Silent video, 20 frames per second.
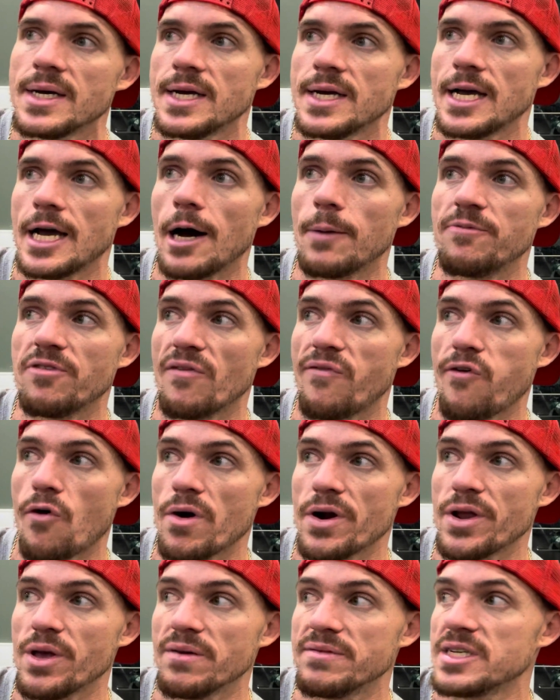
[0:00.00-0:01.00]
helpful
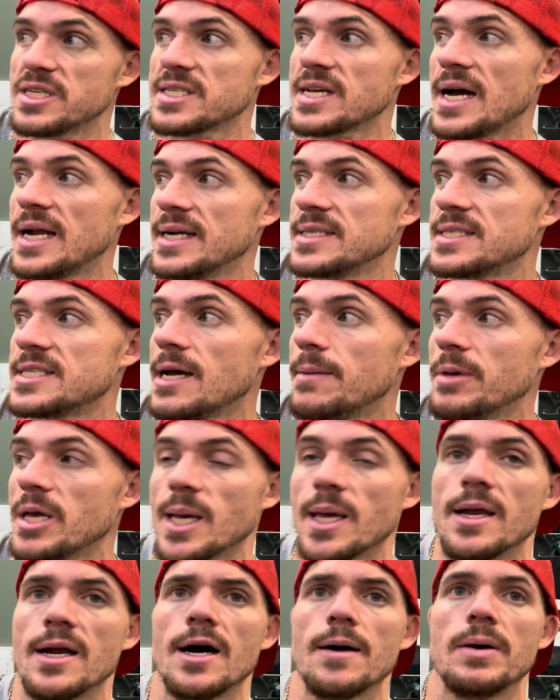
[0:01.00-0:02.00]
for you, just kind of summing
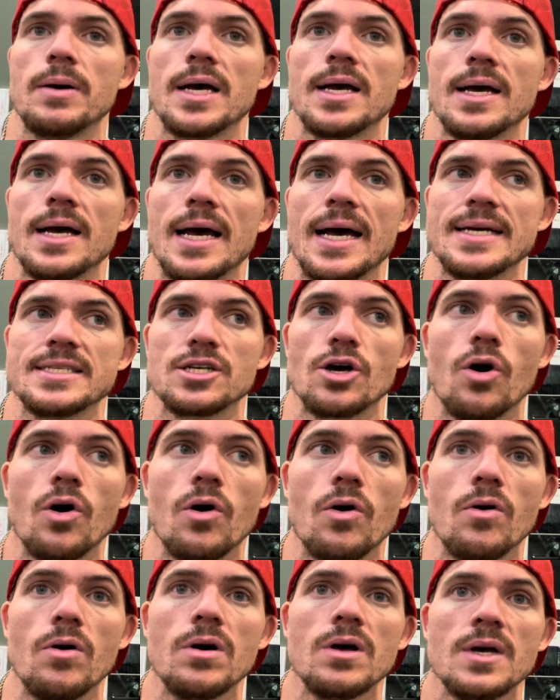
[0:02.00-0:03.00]
it up as a
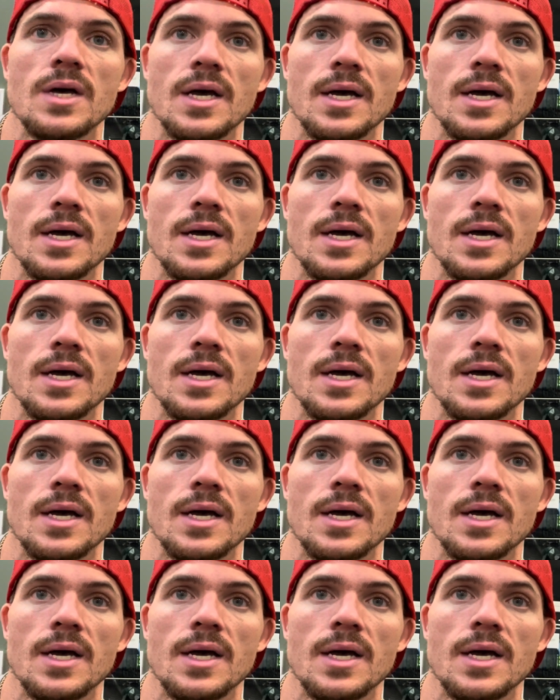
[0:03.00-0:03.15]
whole.